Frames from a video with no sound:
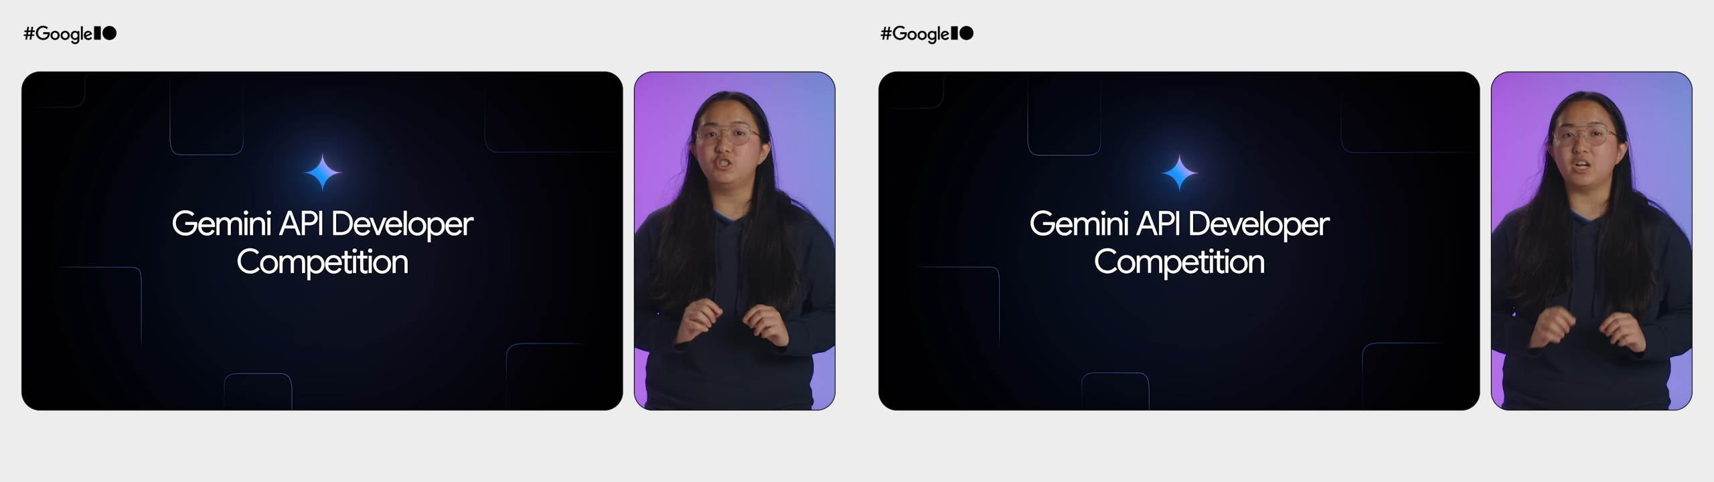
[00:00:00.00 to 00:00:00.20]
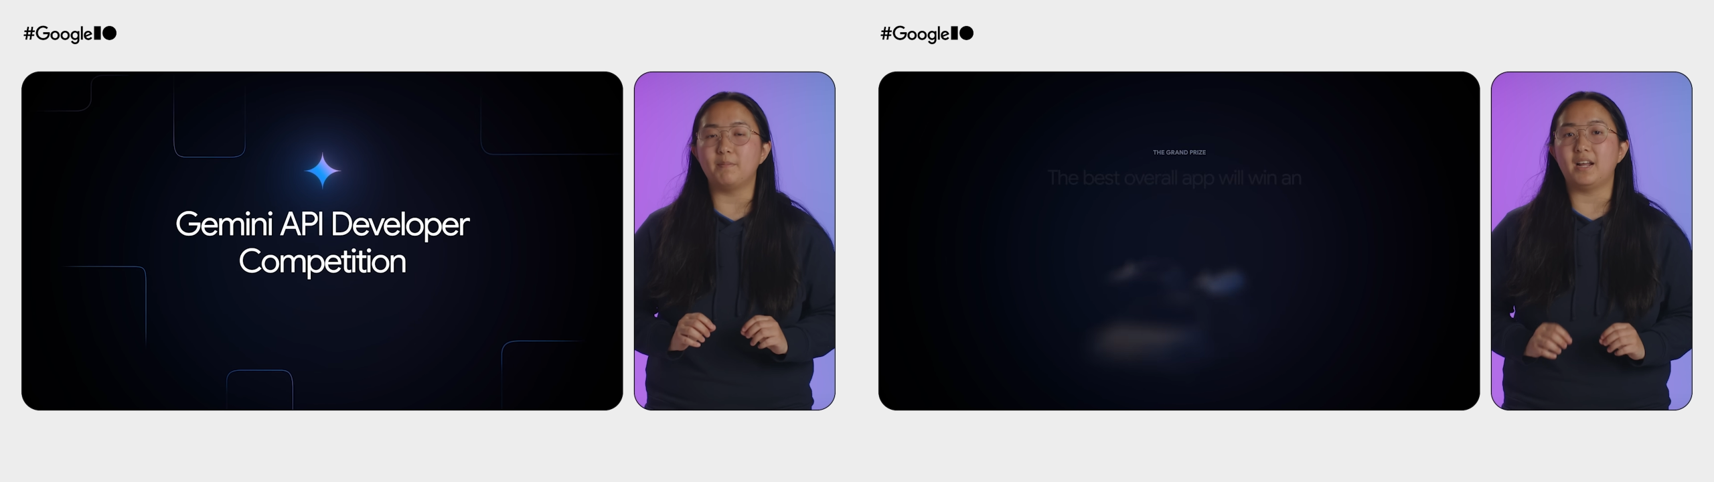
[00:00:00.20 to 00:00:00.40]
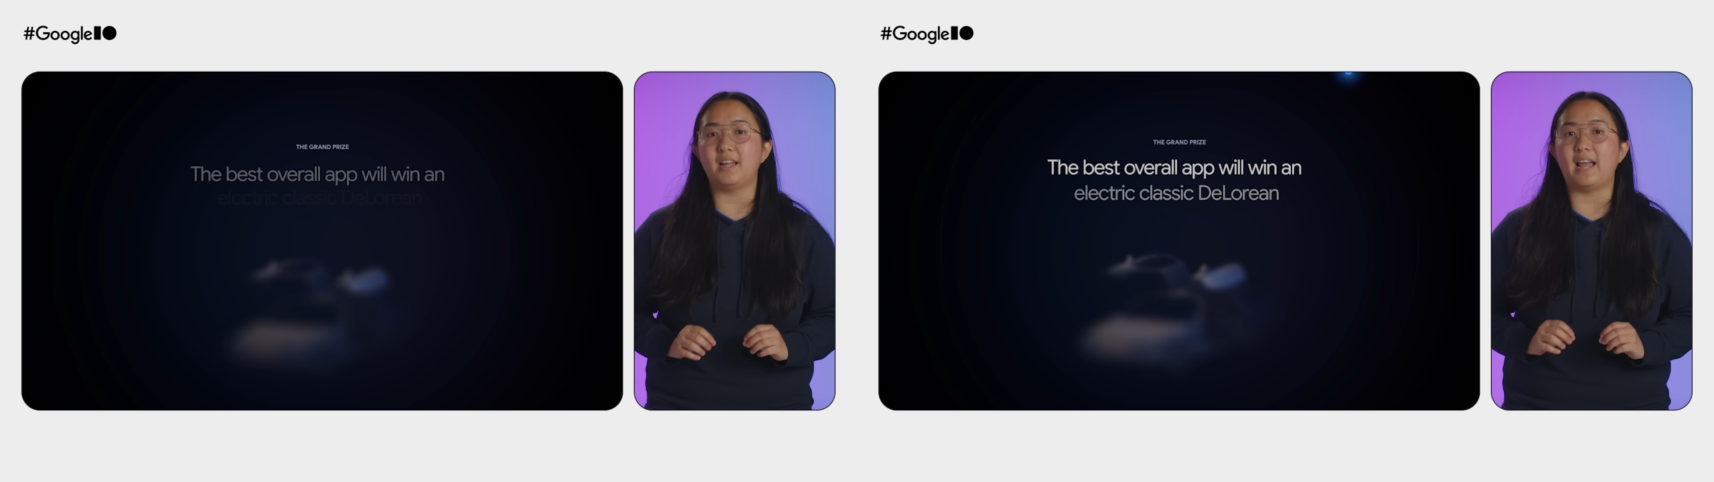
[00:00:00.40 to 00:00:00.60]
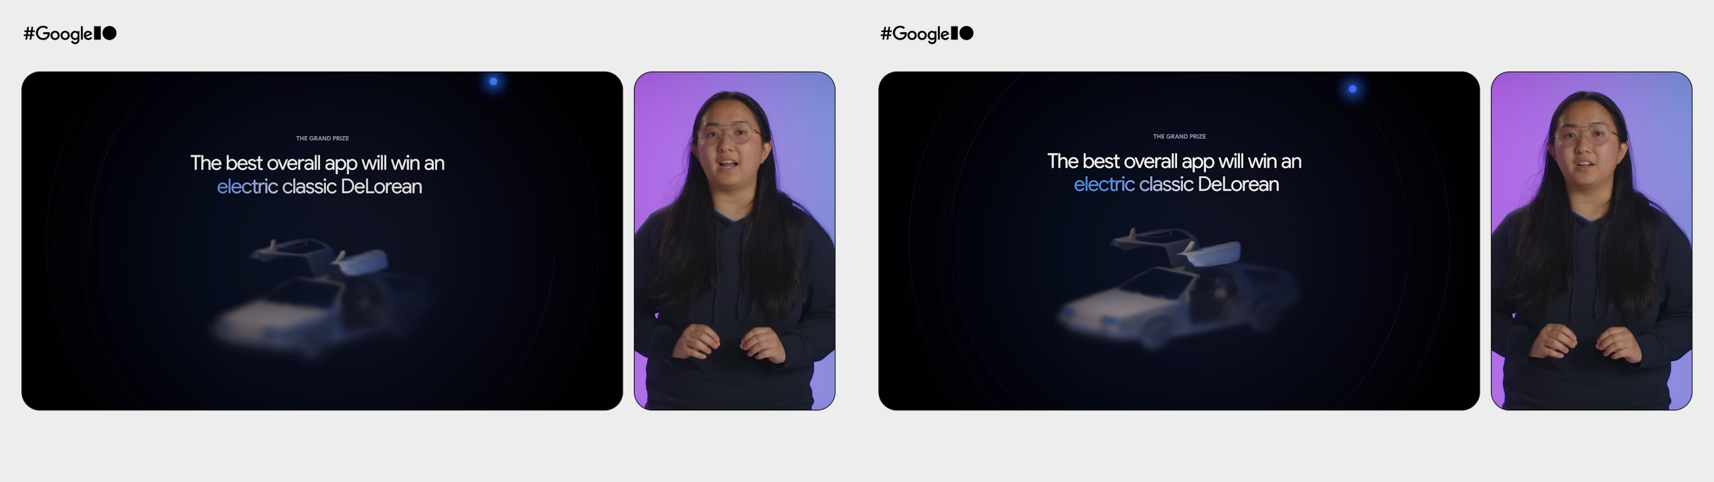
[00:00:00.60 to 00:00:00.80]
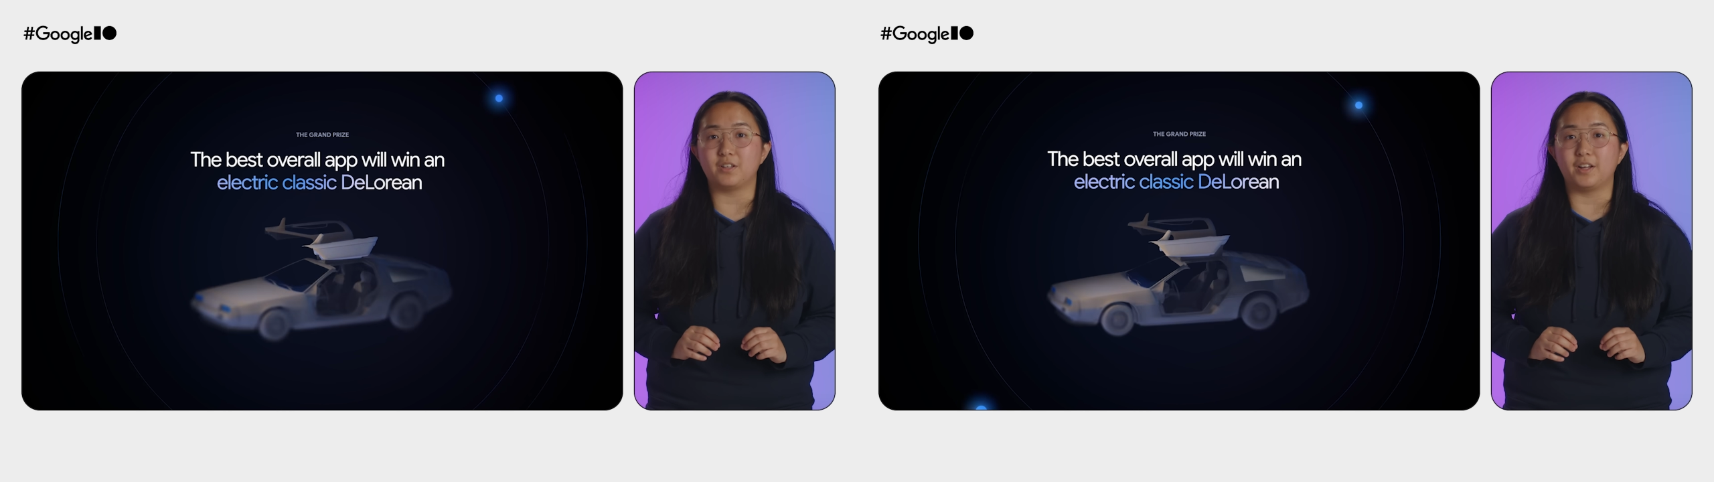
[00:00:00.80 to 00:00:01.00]
Gemini
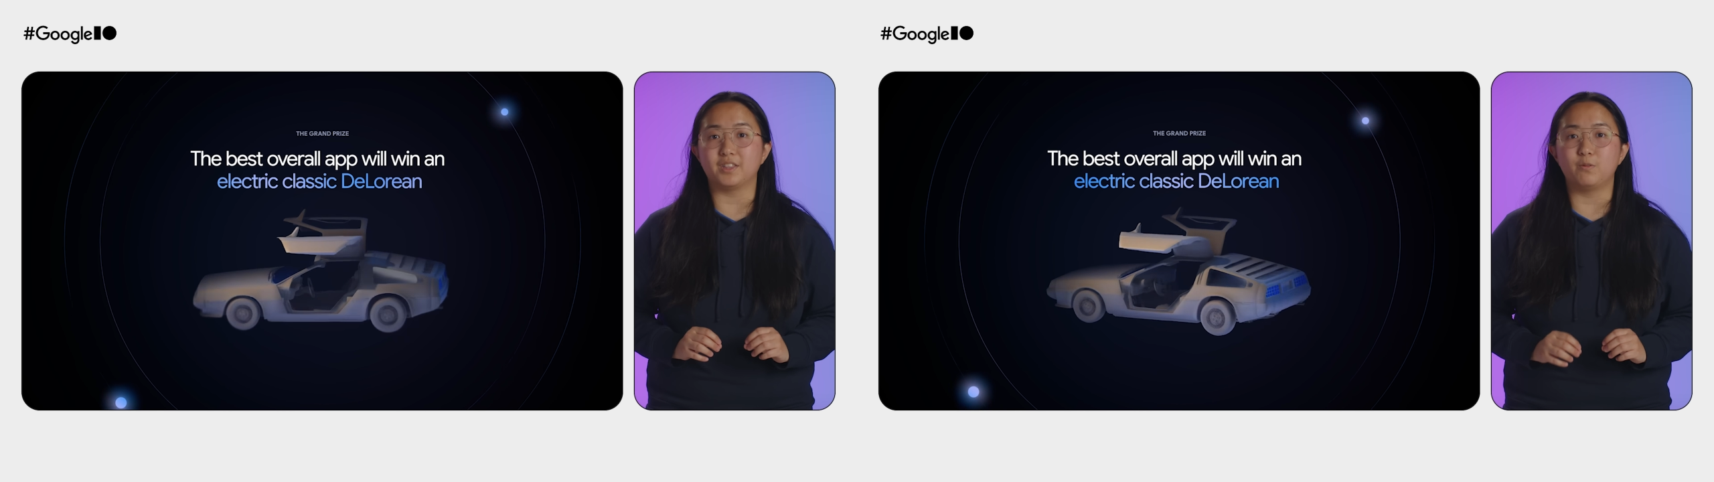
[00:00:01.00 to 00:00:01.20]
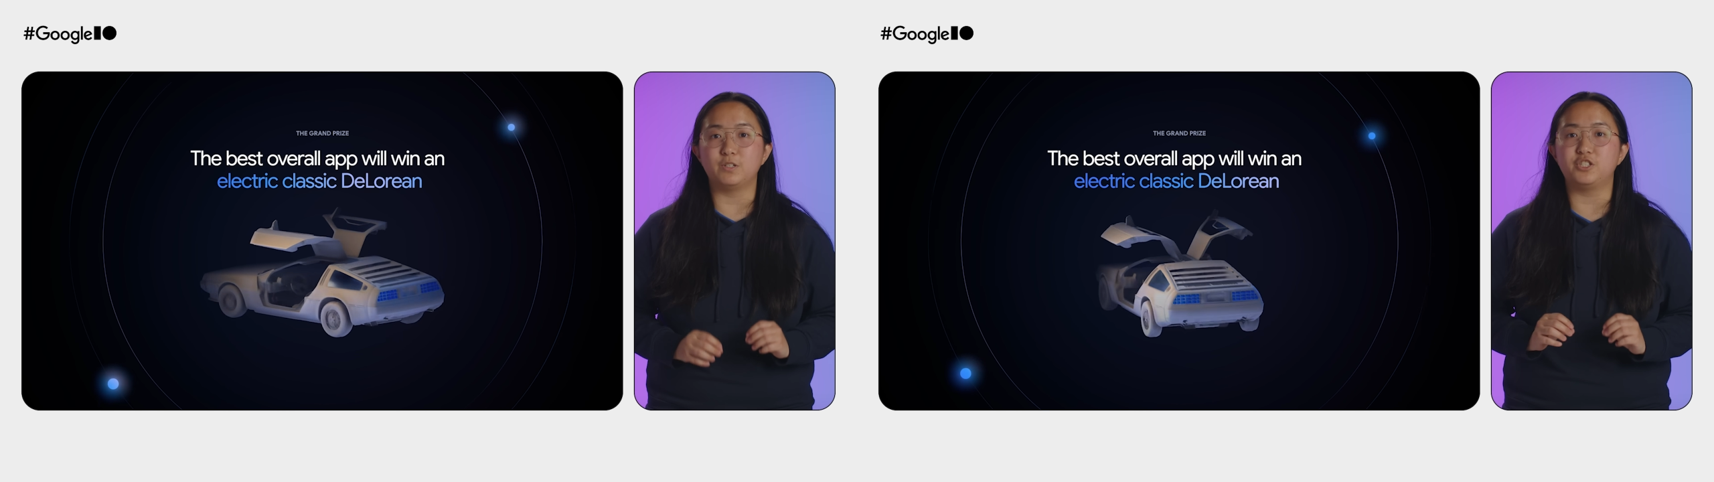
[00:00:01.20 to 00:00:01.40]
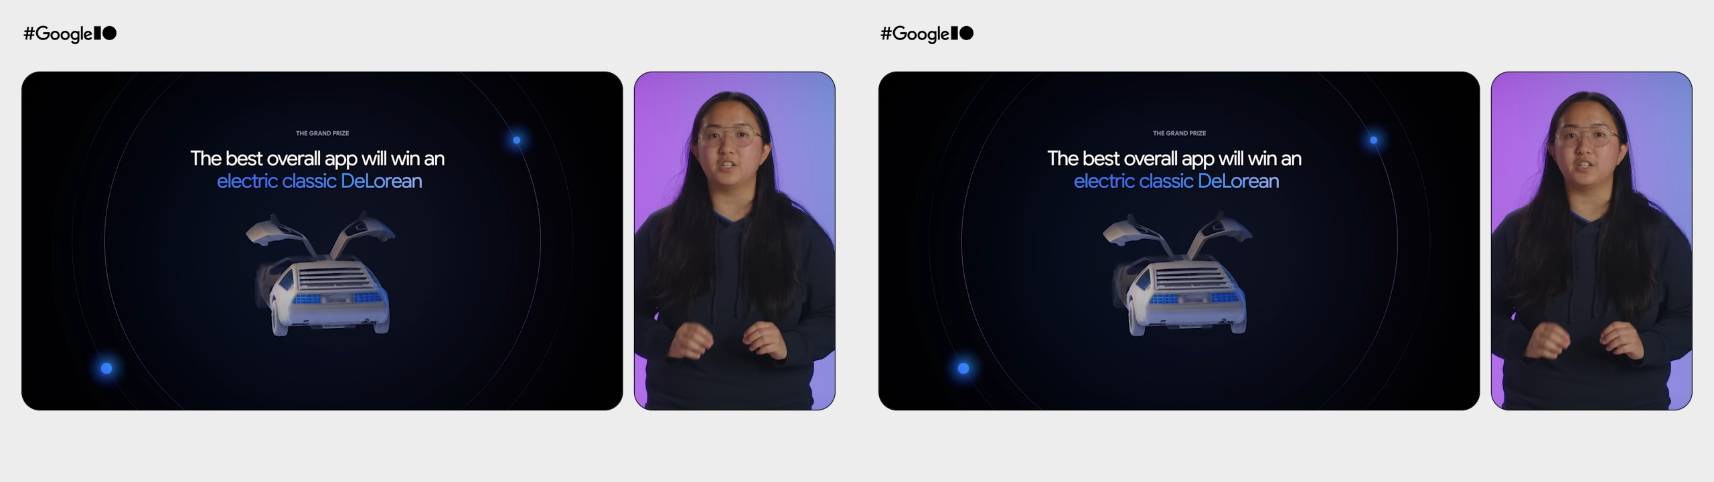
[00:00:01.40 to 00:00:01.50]
hackathon that was